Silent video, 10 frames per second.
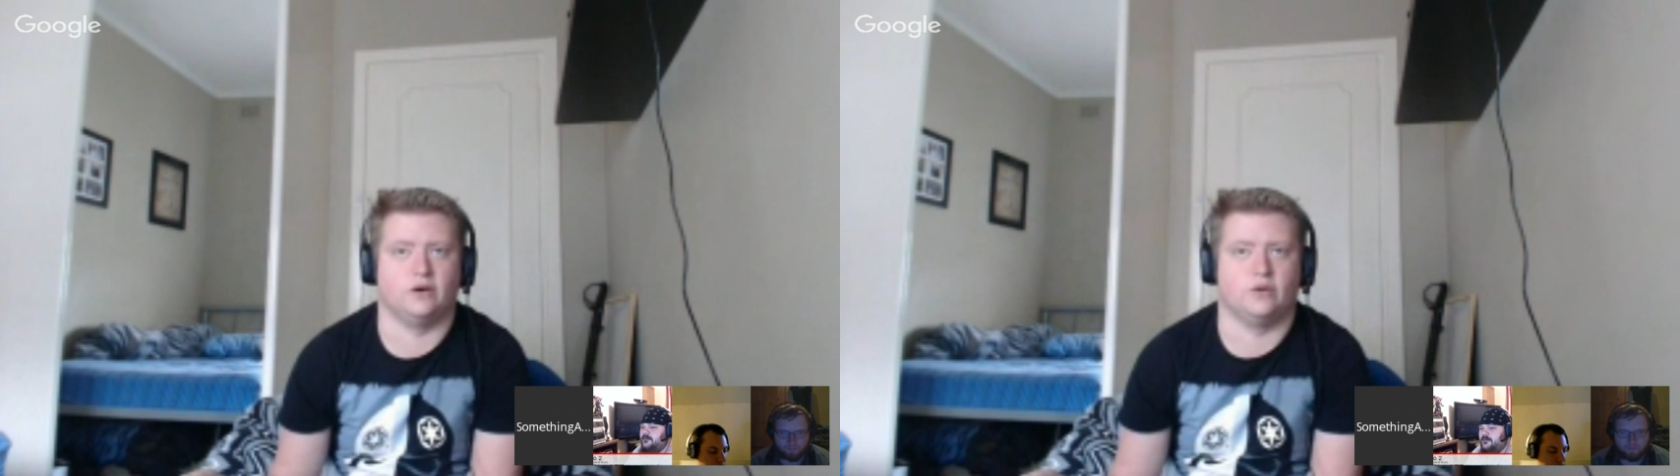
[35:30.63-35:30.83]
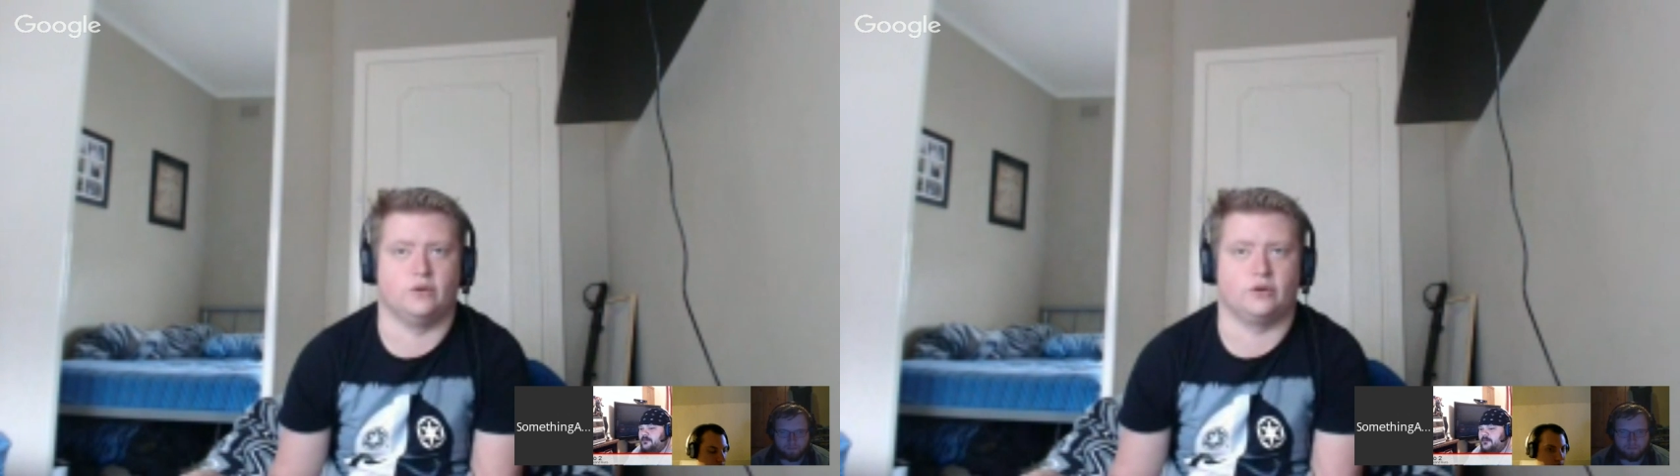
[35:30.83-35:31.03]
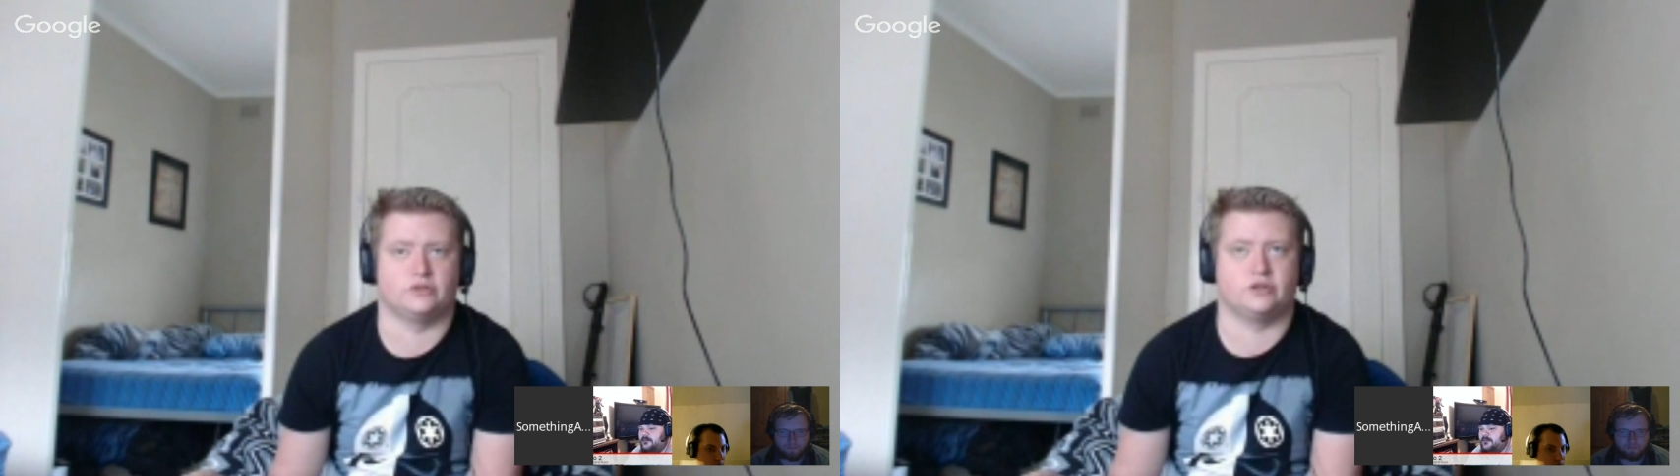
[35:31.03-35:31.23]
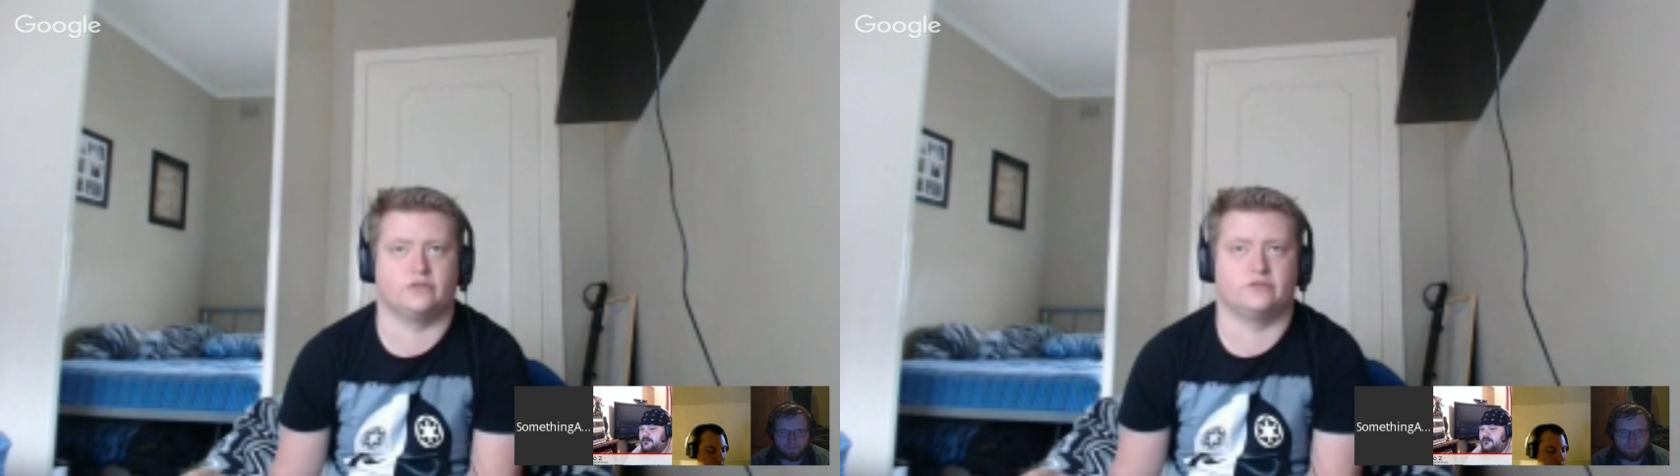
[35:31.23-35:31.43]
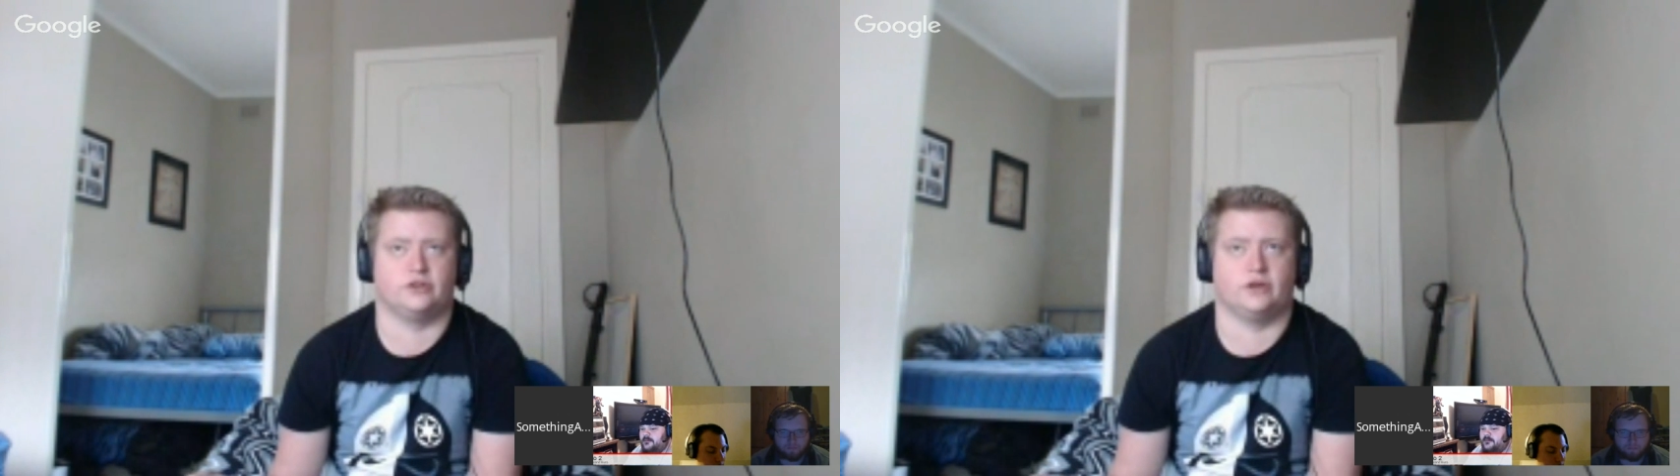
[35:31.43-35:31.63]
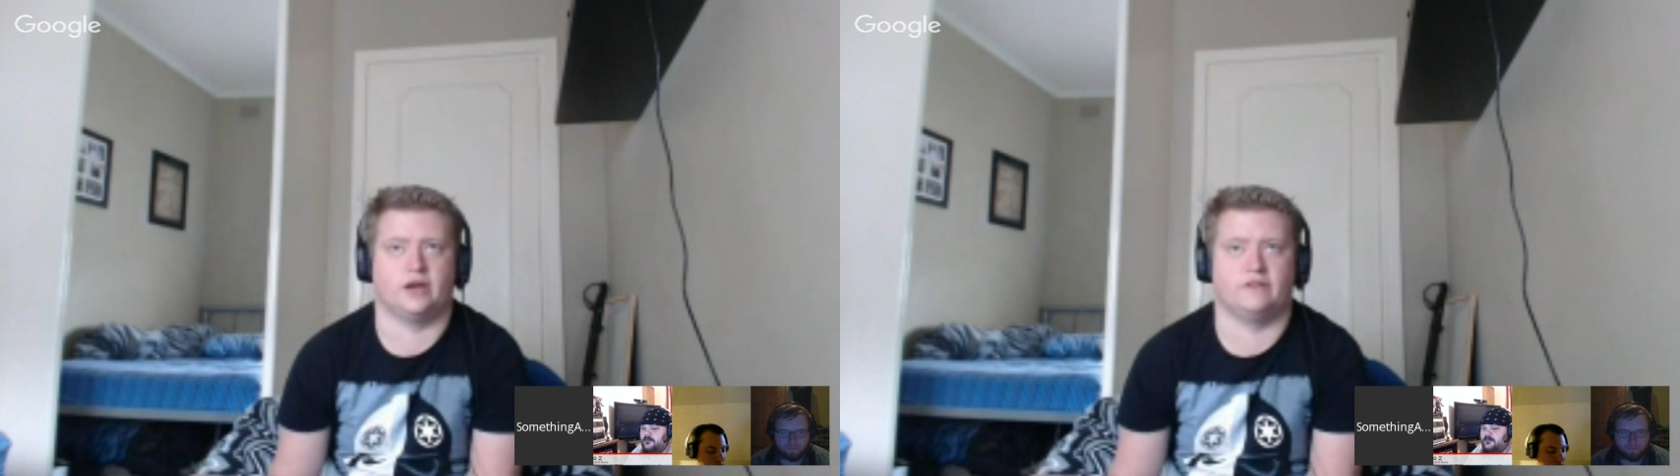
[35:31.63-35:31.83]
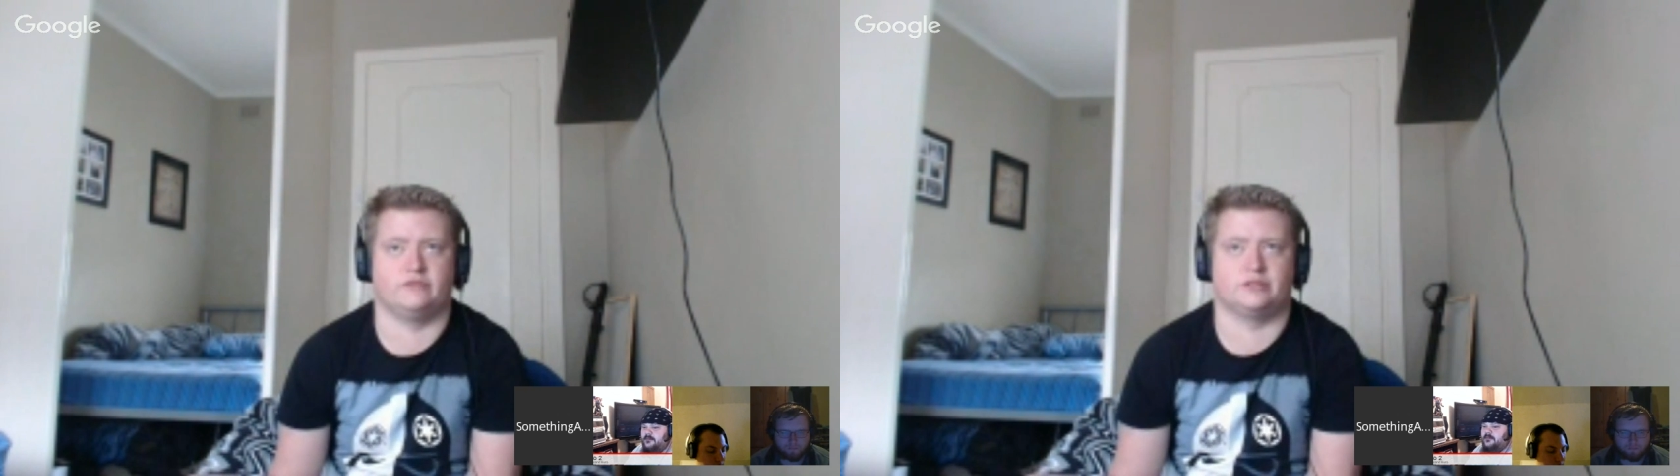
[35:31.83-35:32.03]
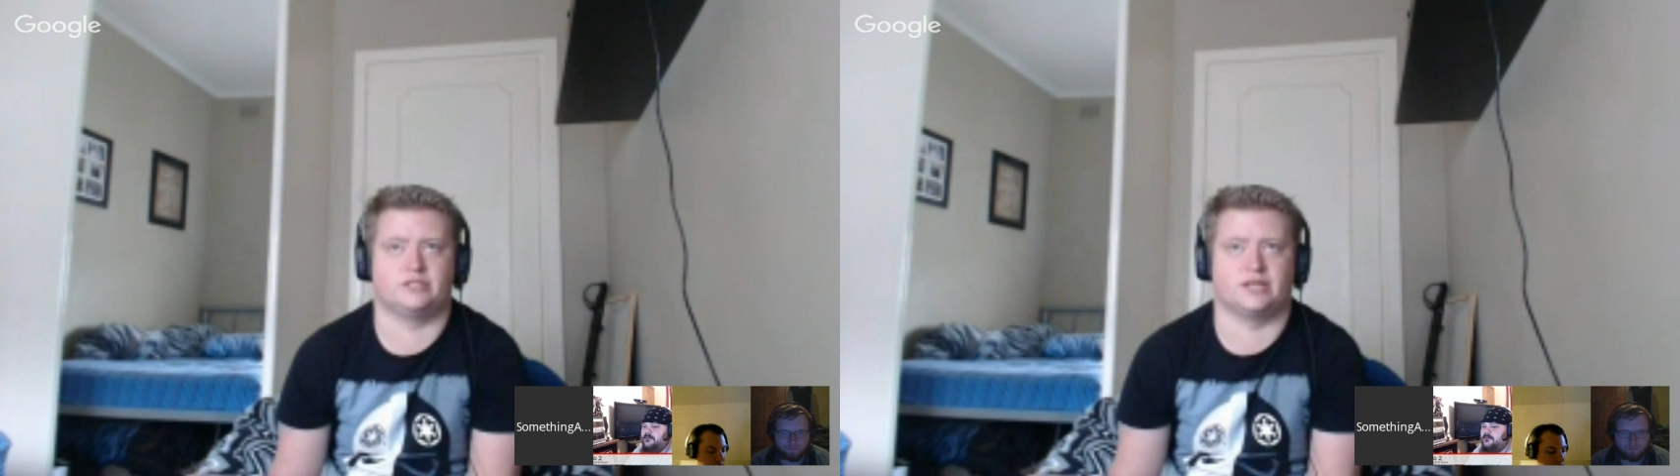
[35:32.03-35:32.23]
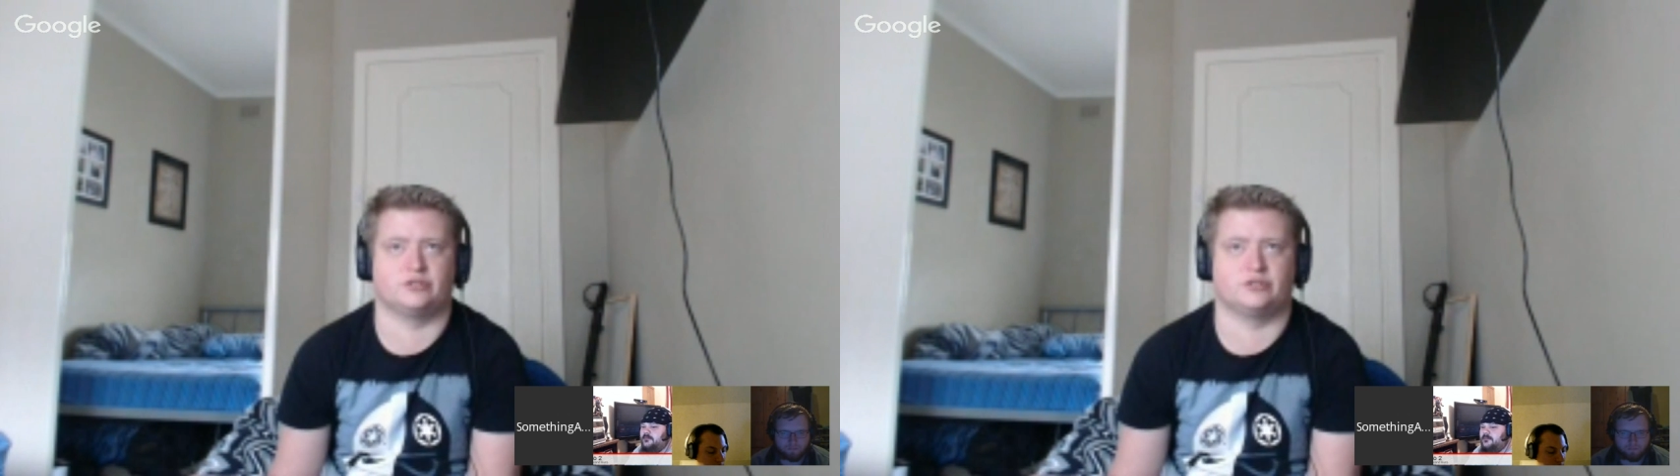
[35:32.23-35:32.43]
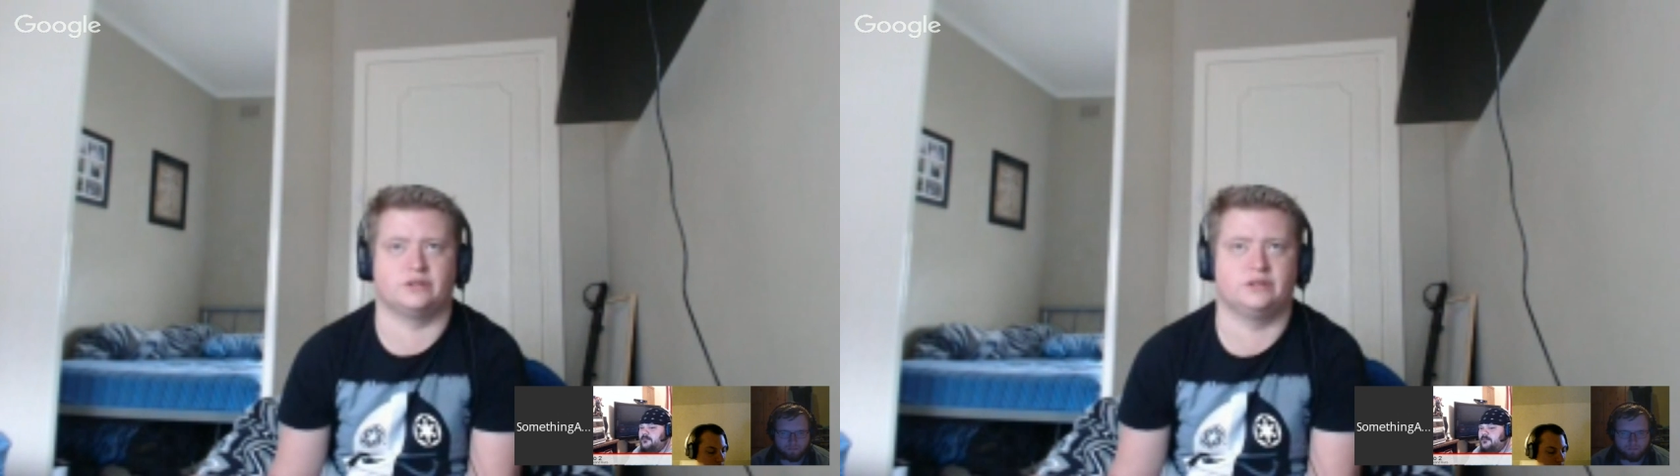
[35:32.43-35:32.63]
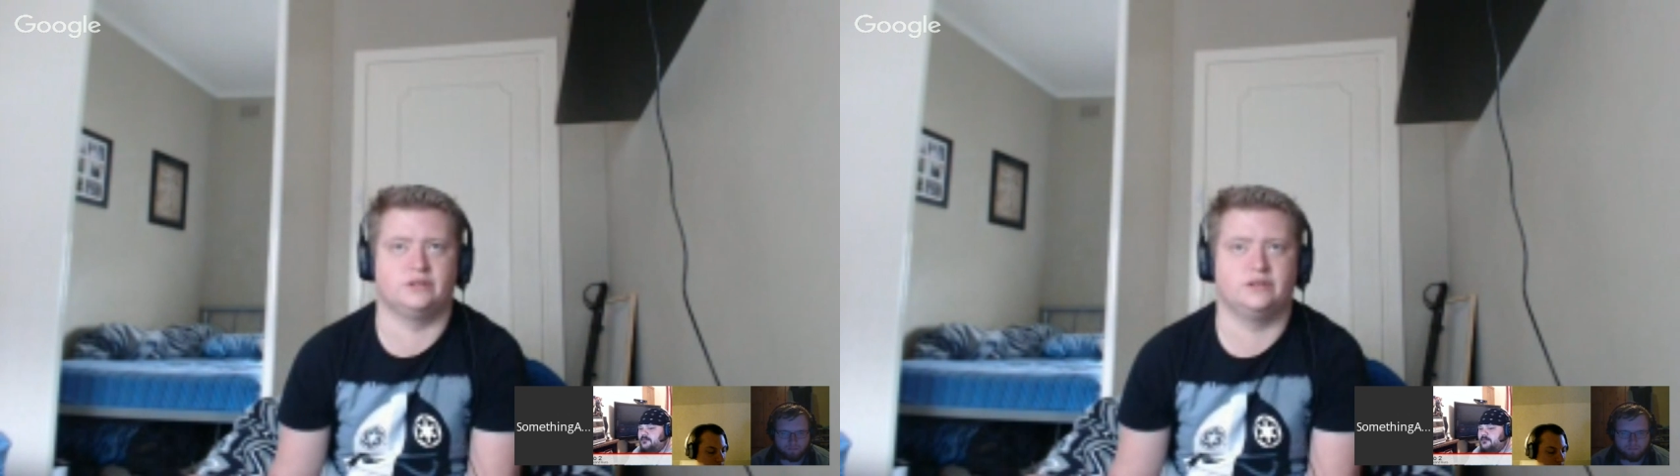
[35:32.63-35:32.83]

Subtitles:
auto softs that you have for perception.